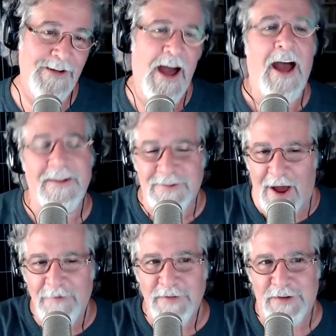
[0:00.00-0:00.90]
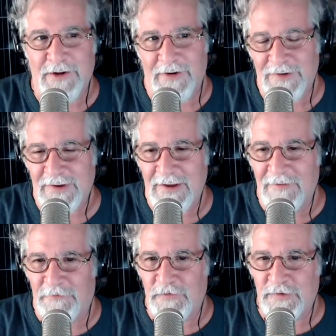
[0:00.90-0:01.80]
I'm just curious,
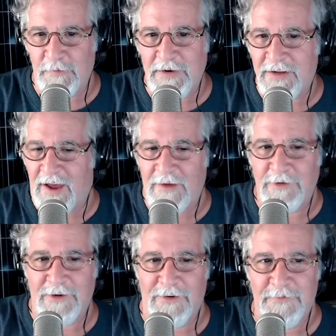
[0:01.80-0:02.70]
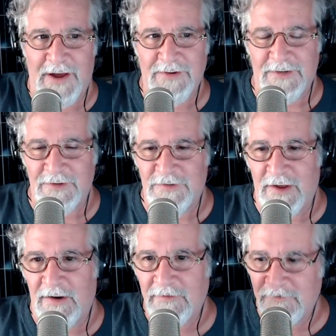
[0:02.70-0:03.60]
if somebody came to you and magically
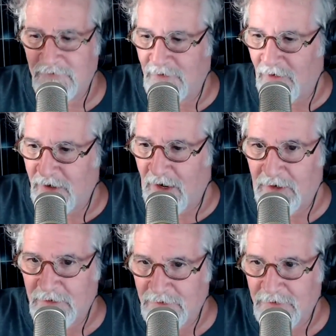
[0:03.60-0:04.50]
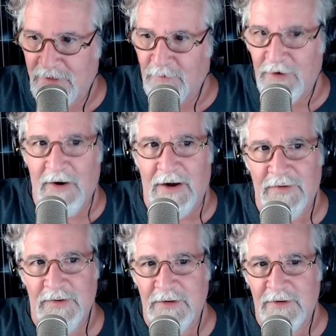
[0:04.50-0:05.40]
said, okay, give me your
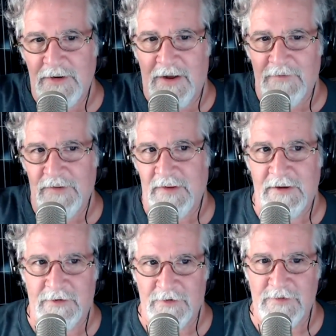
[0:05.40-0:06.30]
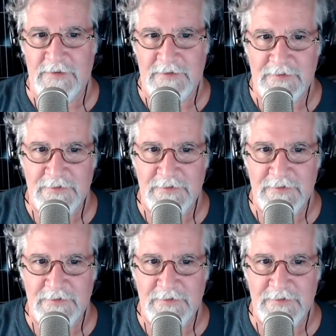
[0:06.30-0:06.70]
Odyssey, you can have this Land Cruiser.